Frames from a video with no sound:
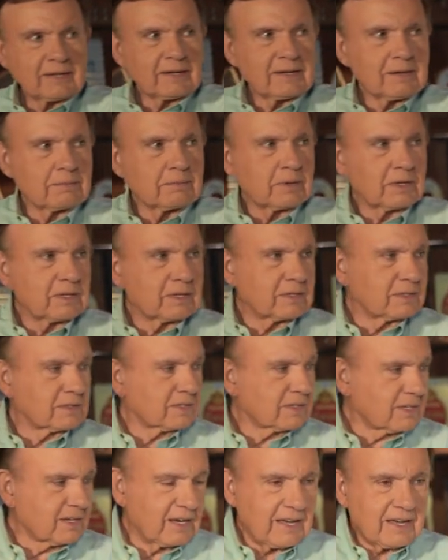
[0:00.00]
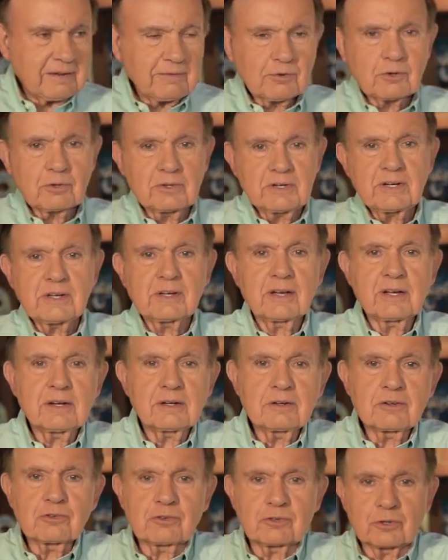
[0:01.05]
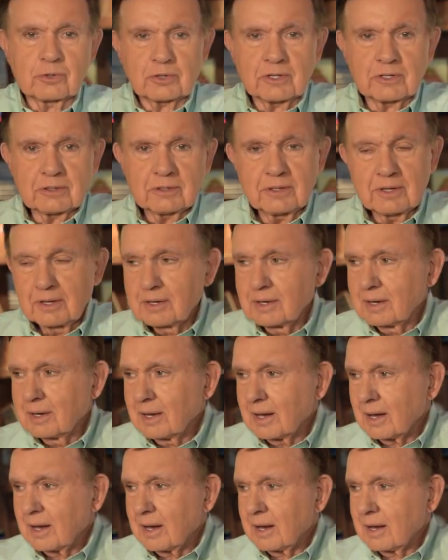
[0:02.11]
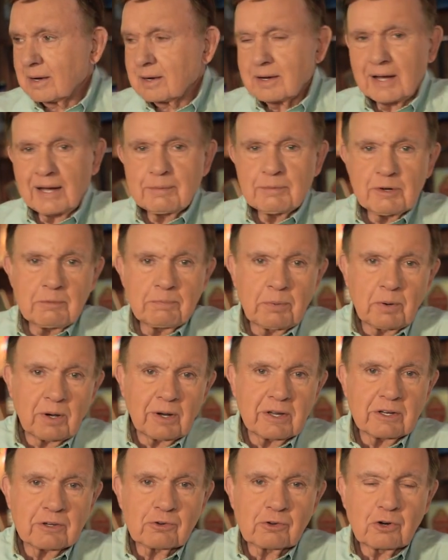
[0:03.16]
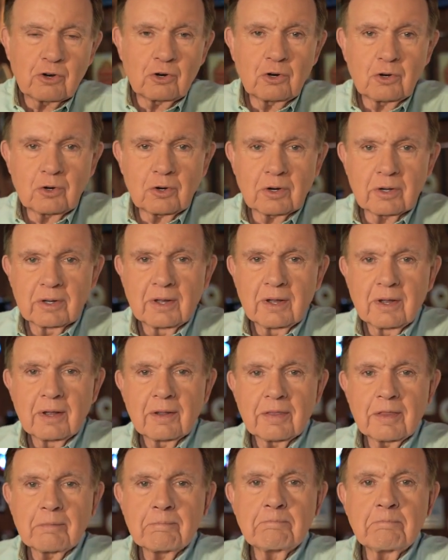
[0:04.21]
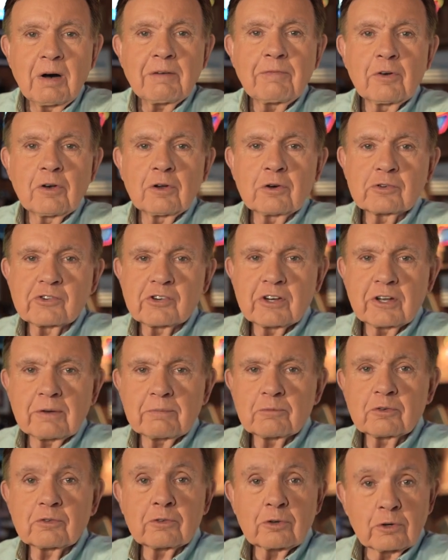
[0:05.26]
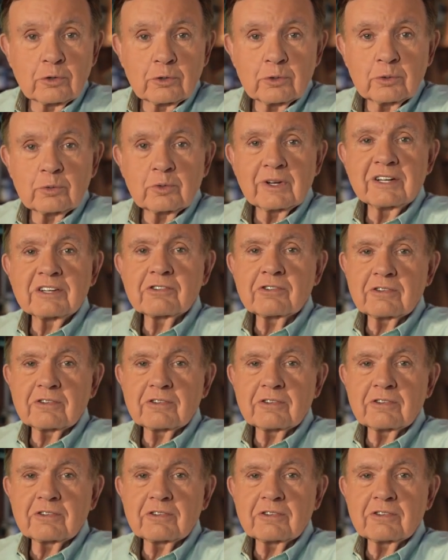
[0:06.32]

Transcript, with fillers: am in Cave Creek, Arizona, and I'm at a place called the Buffalo Chip Saloon and